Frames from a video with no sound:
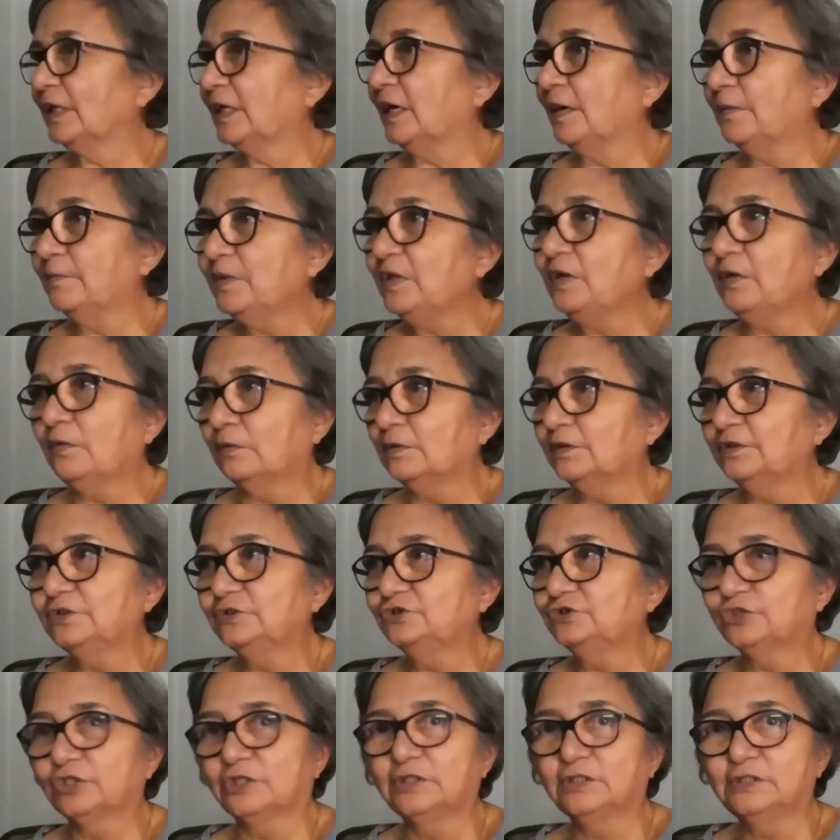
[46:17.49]
come in all the
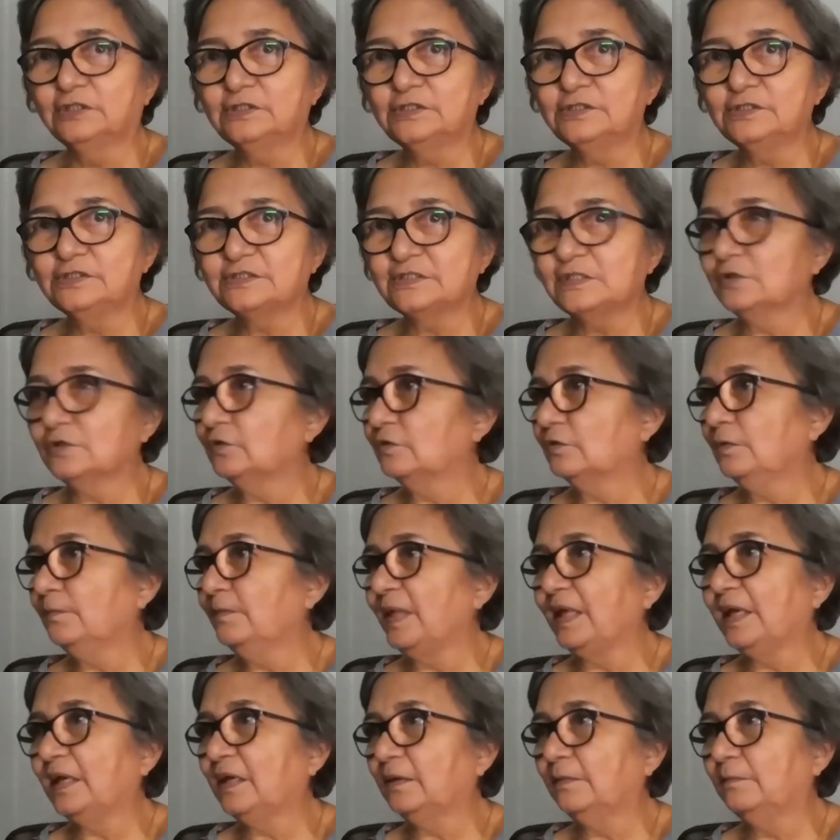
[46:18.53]
journals and
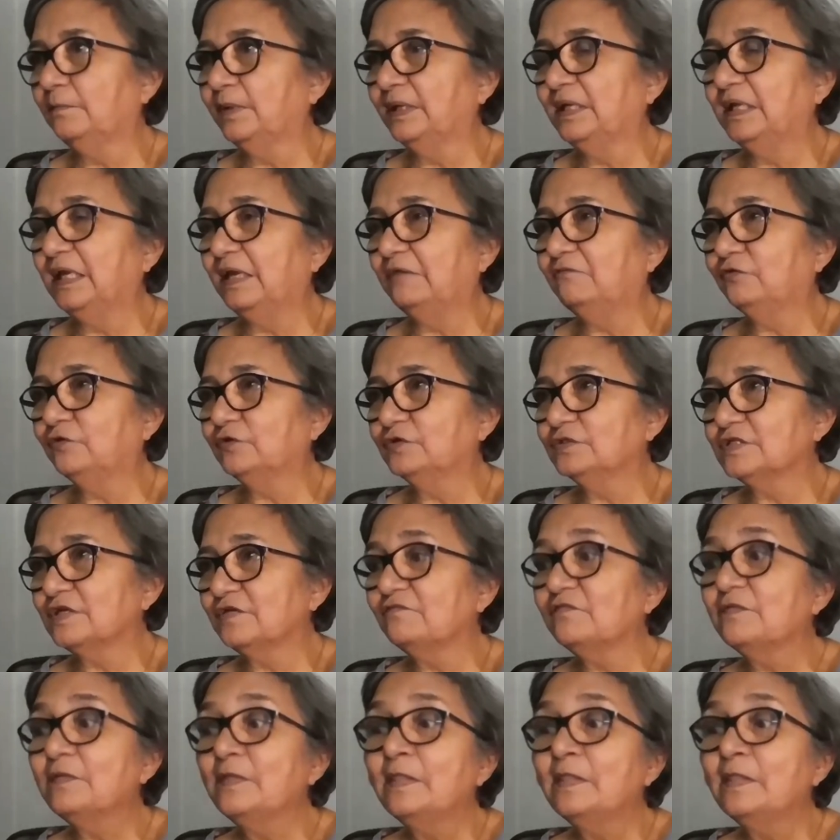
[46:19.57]
make a big A for yourself.